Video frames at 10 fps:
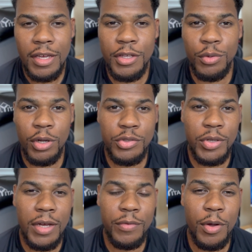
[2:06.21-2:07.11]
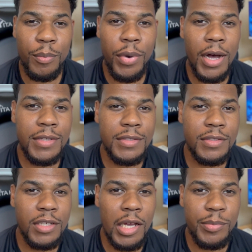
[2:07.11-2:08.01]
And you also have
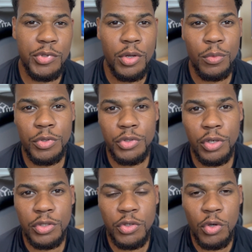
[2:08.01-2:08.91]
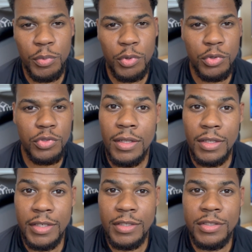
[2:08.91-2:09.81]
composite types, which are tuples,
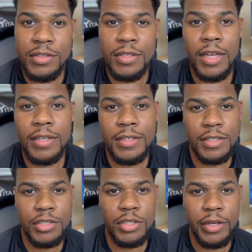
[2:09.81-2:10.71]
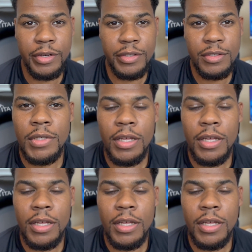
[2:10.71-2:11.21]
lists, and dictionaries.